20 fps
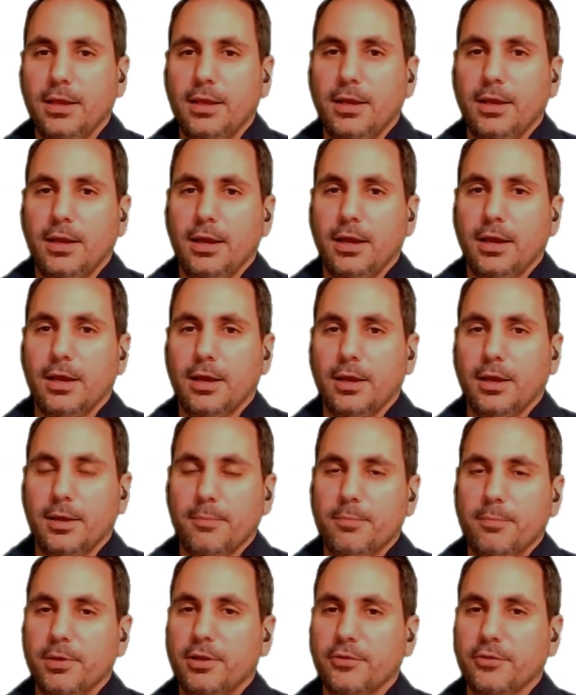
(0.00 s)

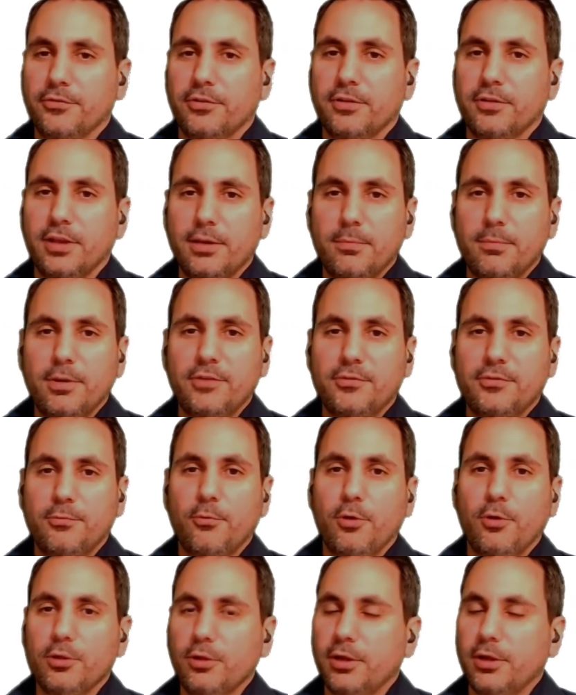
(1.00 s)
because the database
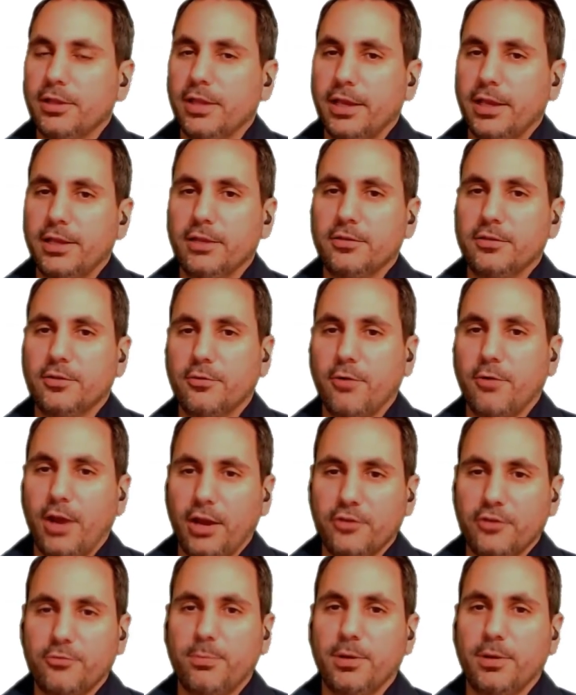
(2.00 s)
will look like it
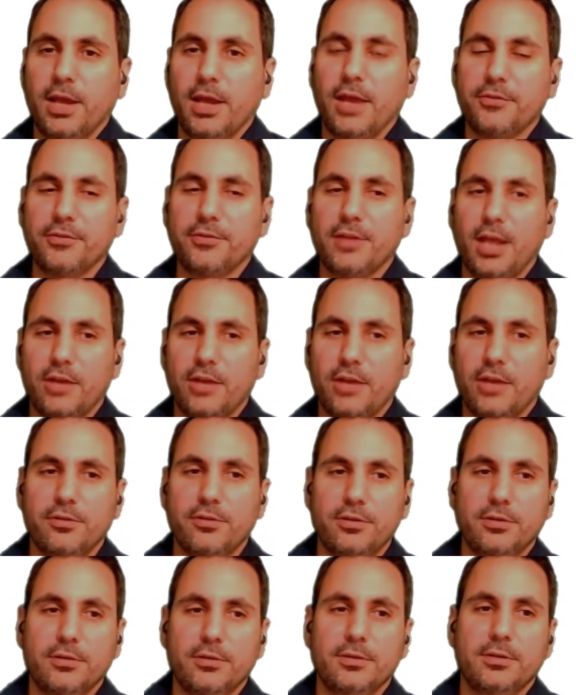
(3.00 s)
crashed, but it hasn't
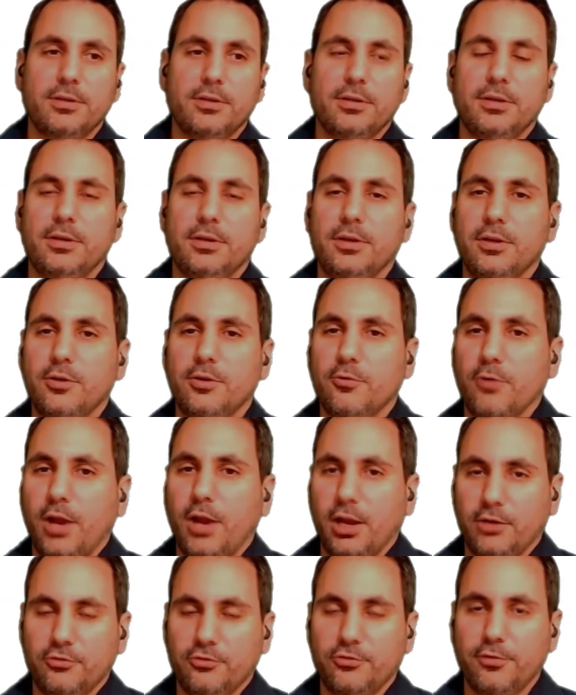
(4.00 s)
actually
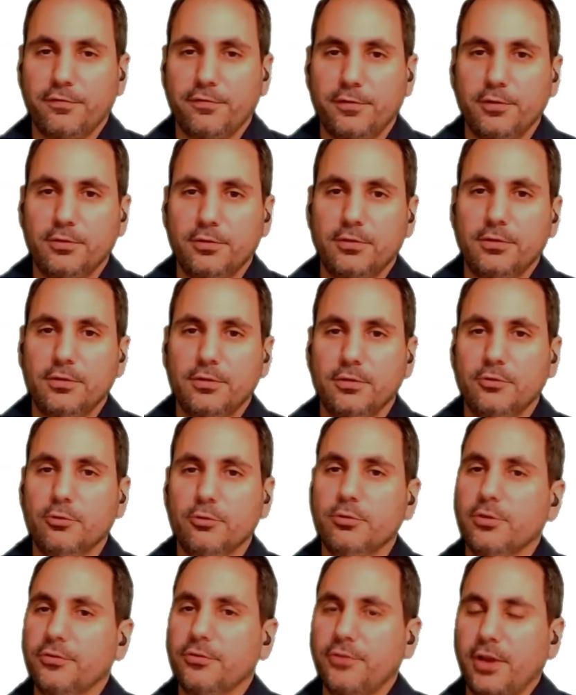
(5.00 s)
crashed. So if you do
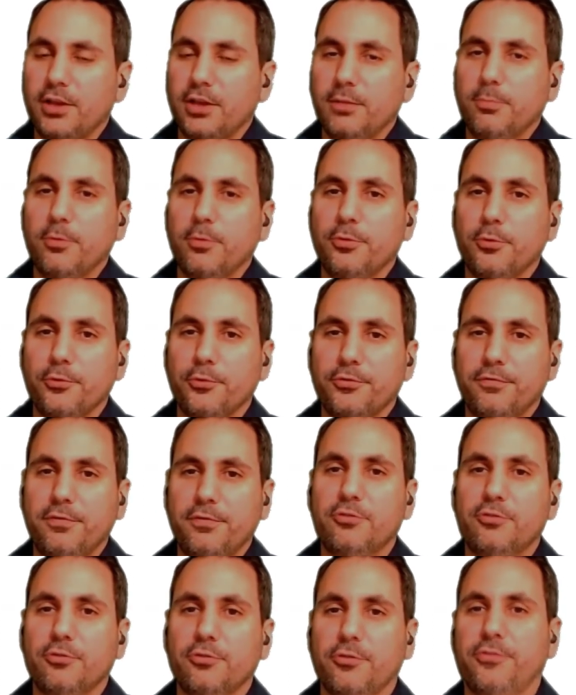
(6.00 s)
decide to put those
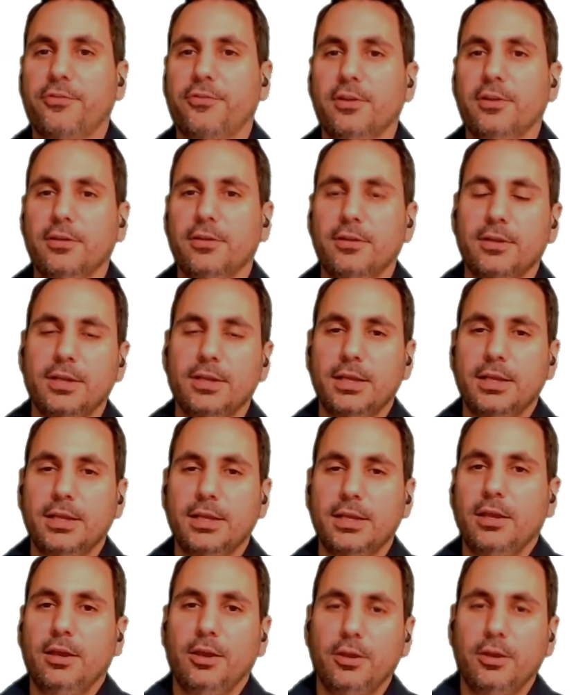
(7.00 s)
features in,
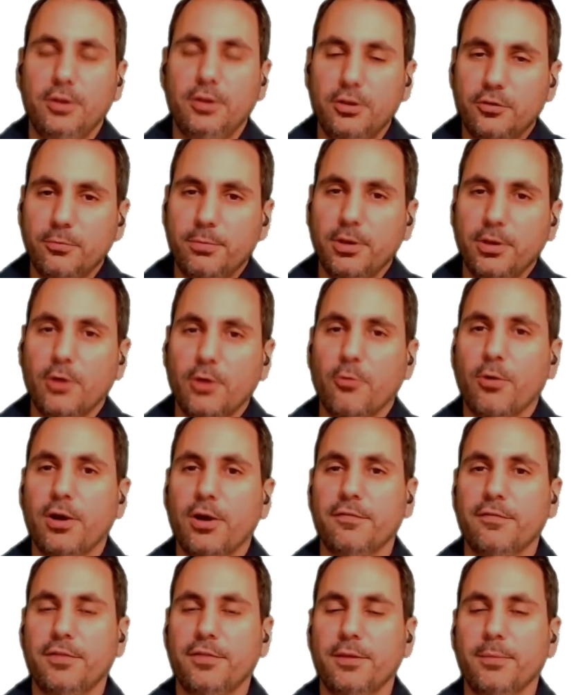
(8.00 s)
you need to be aware
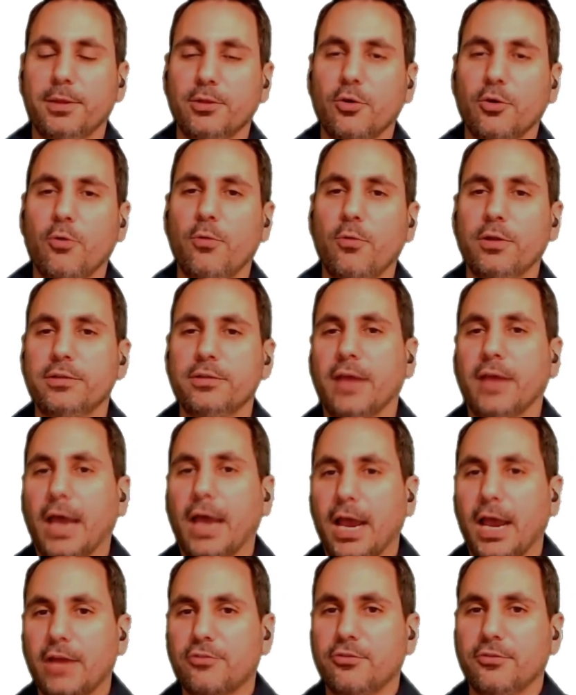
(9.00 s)
of them and know what
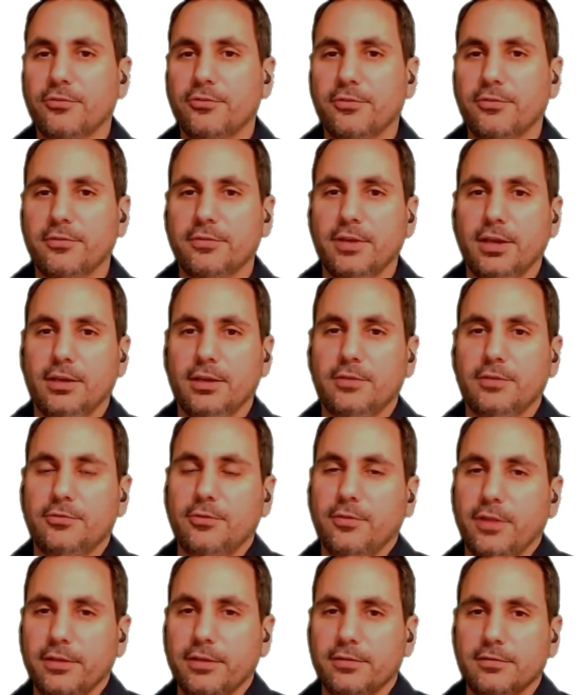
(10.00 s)
actions to take so
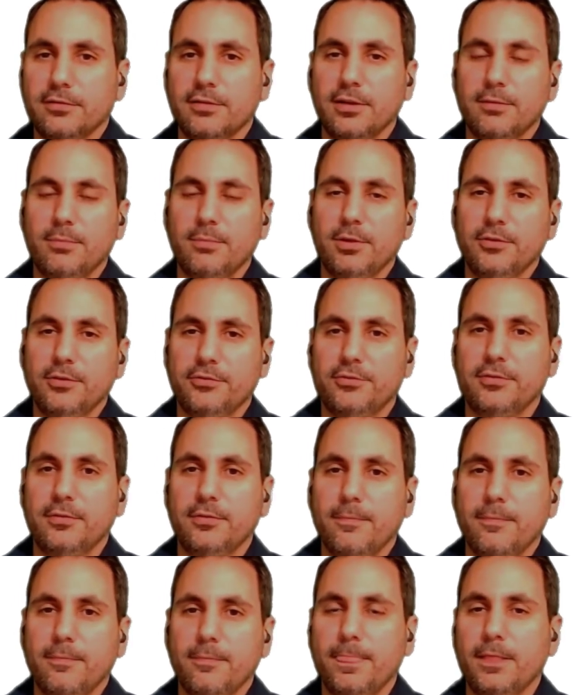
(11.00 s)
that the database
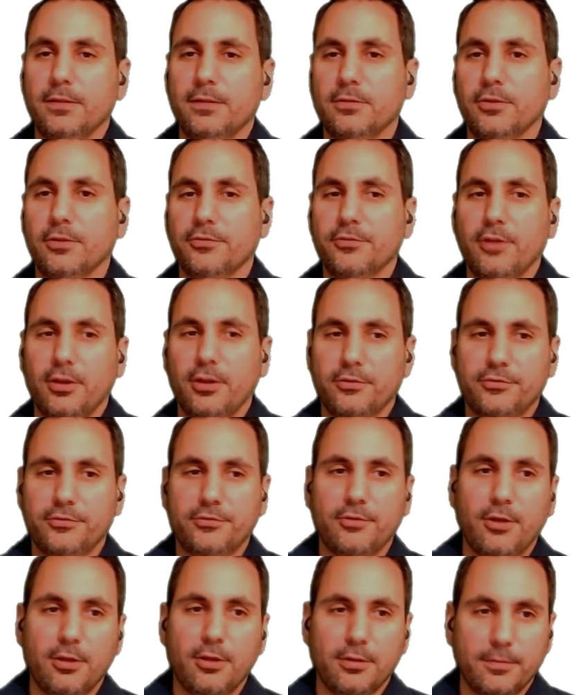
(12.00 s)
does not
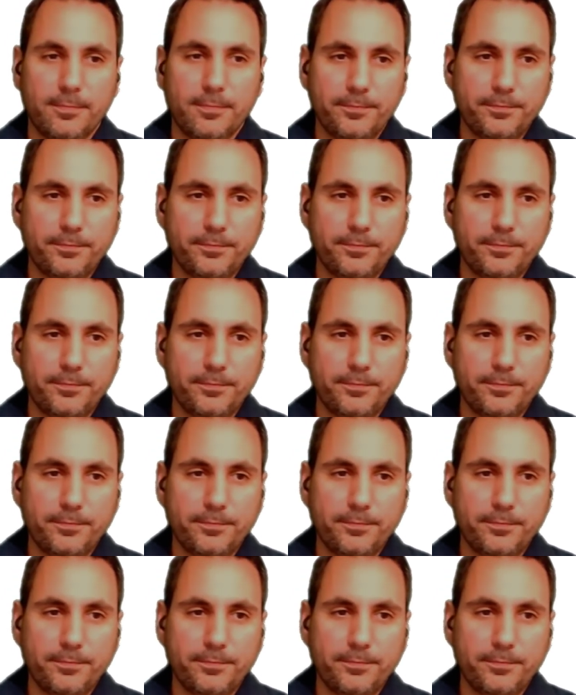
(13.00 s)
stall.